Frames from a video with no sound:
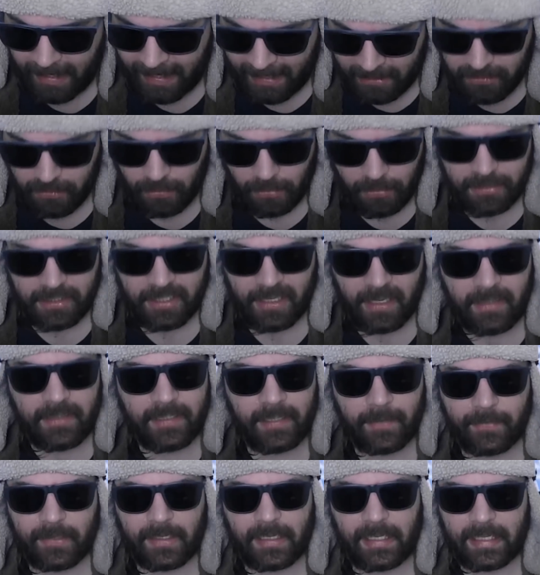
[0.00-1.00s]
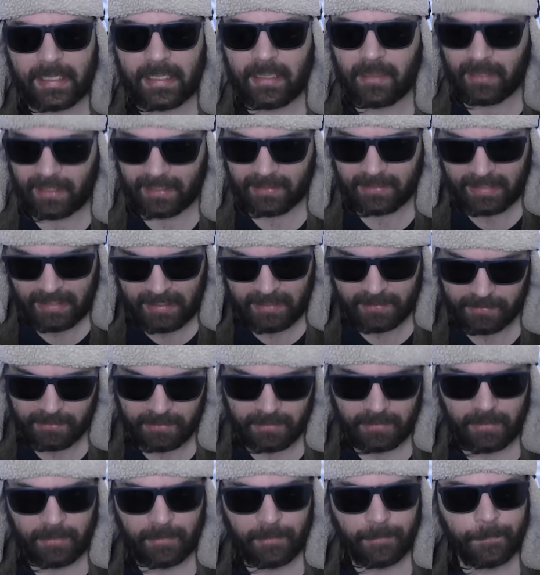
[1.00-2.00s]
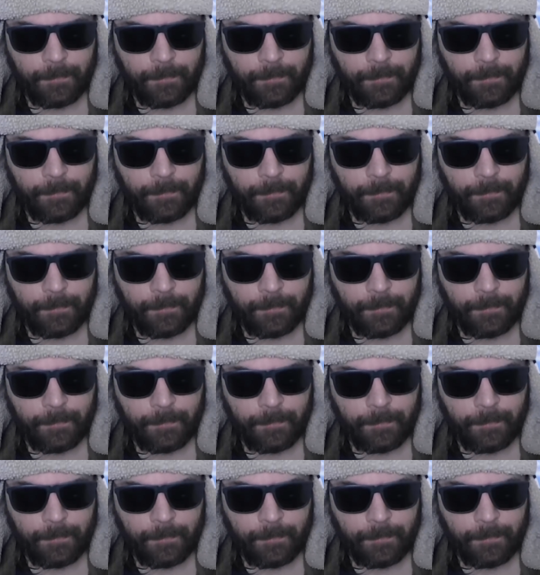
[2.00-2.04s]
at all scientifically, that is.